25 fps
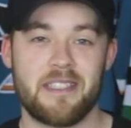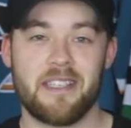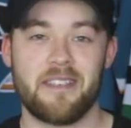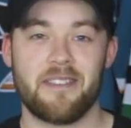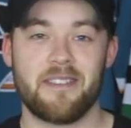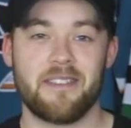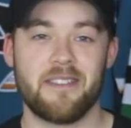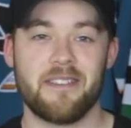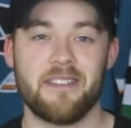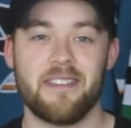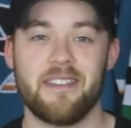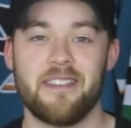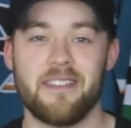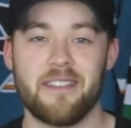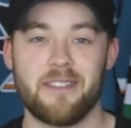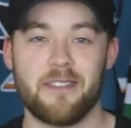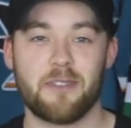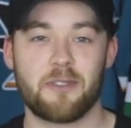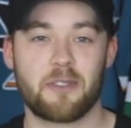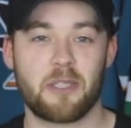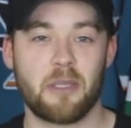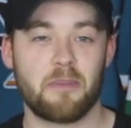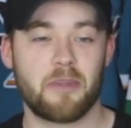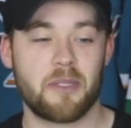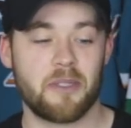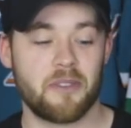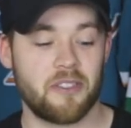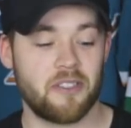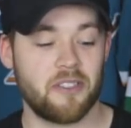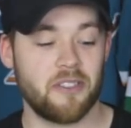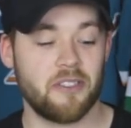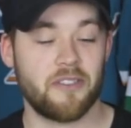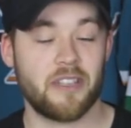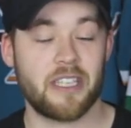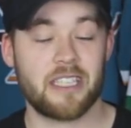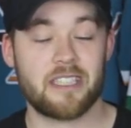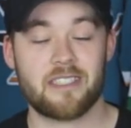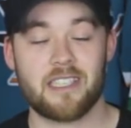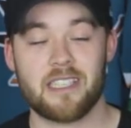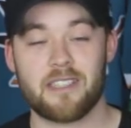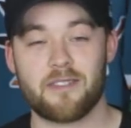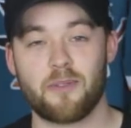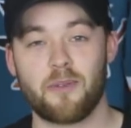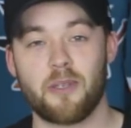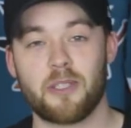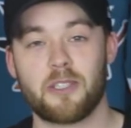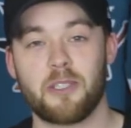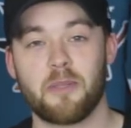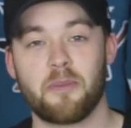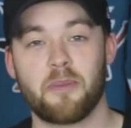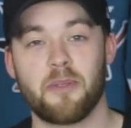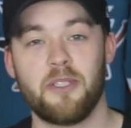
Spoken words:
down in the description. Yeah. So thanks, guys, for watching.